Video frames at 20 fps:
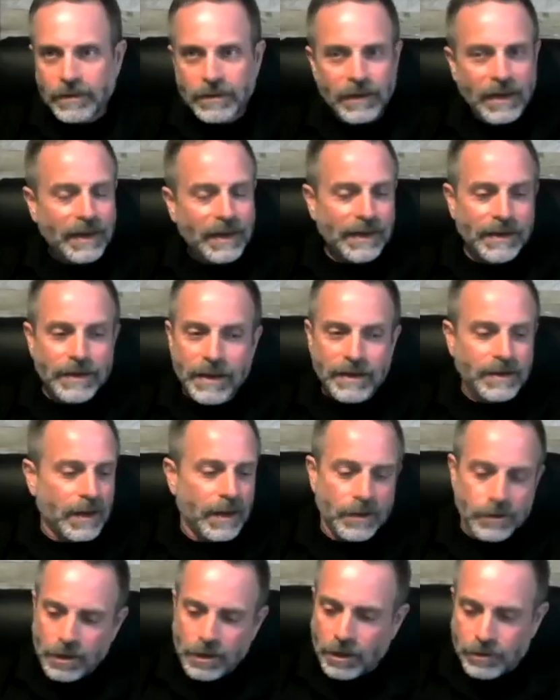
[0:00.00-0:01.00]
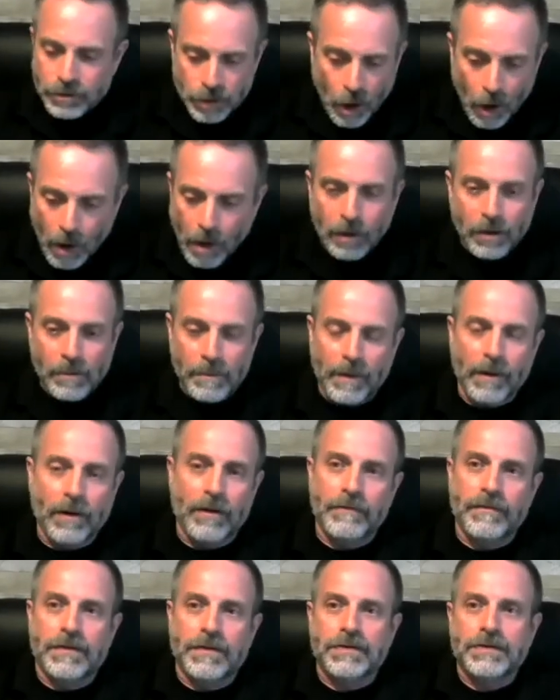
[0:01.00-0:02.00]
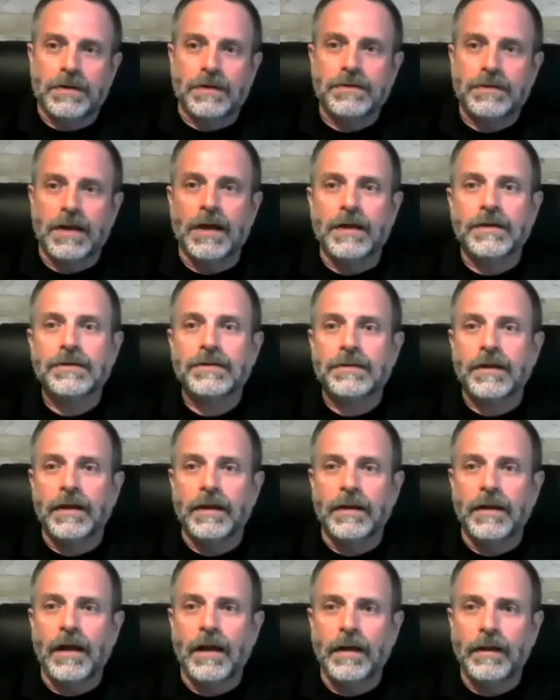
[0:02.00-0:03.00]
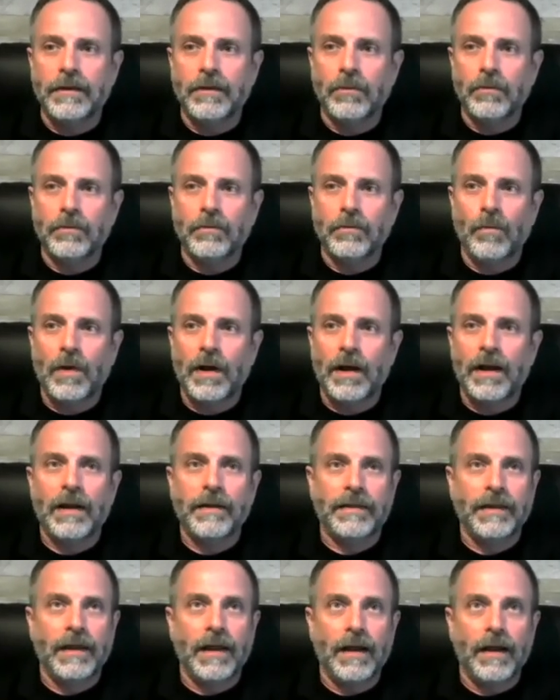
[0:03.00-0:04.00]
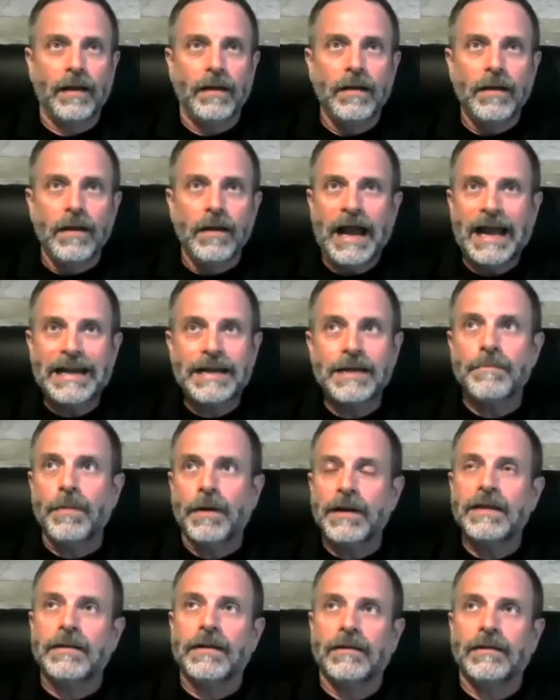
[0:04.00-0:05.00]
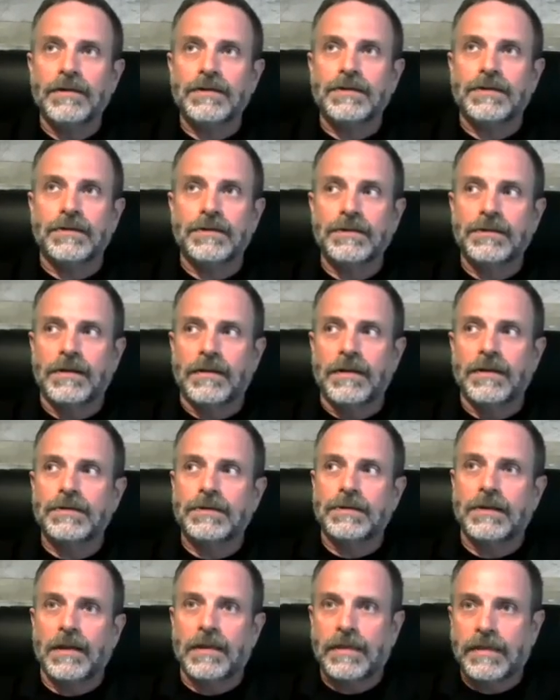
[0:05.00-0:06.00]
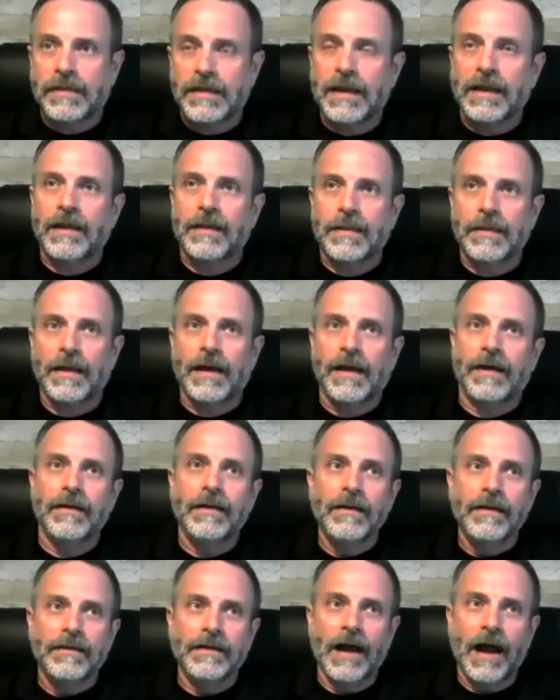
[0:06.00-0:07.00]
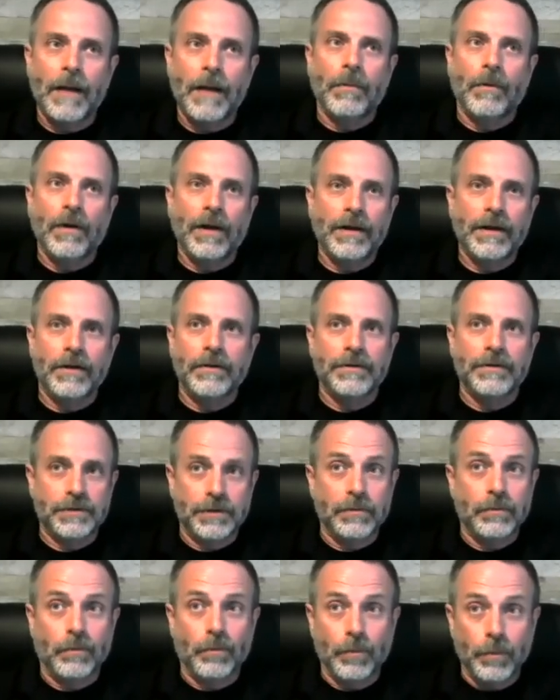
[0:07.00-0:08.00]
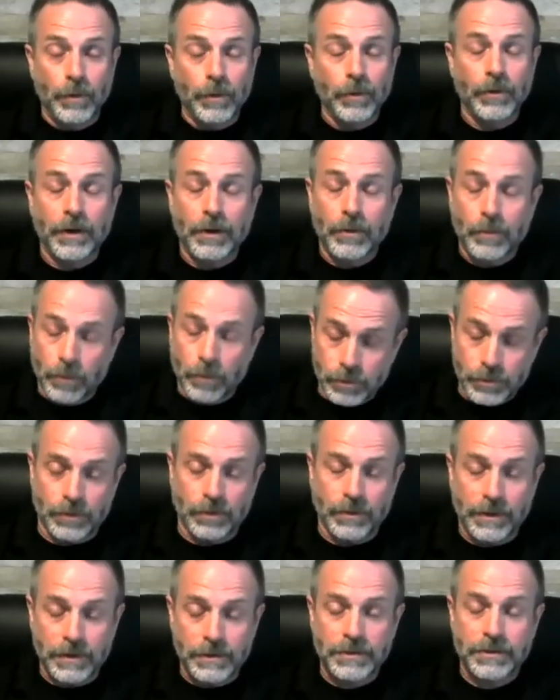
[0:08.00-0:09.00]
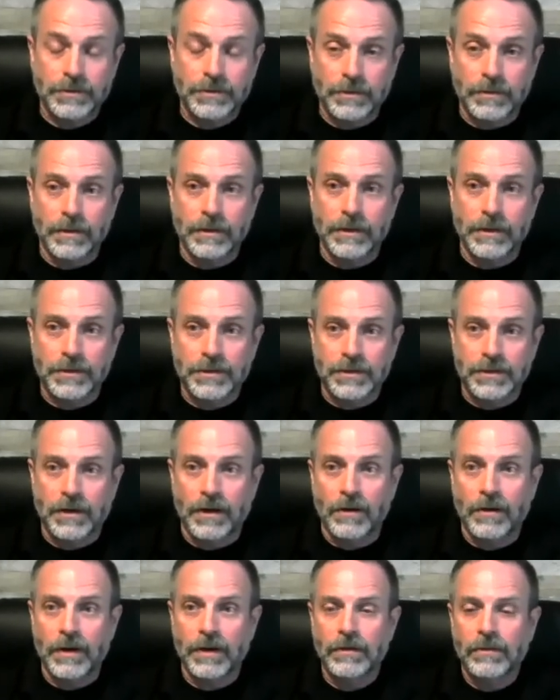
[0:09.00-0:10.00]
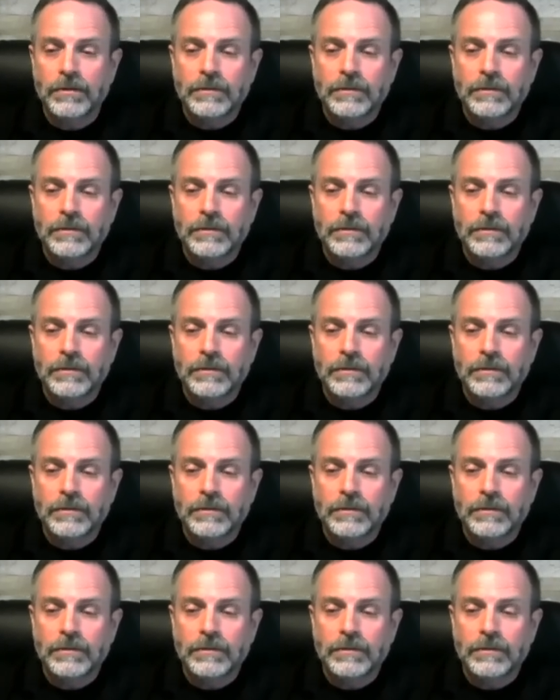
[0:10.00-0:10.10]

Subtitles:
it's all a part of the success, and I don't want the anybody that listens to this to think that the operator isn't really crucial in this scenario.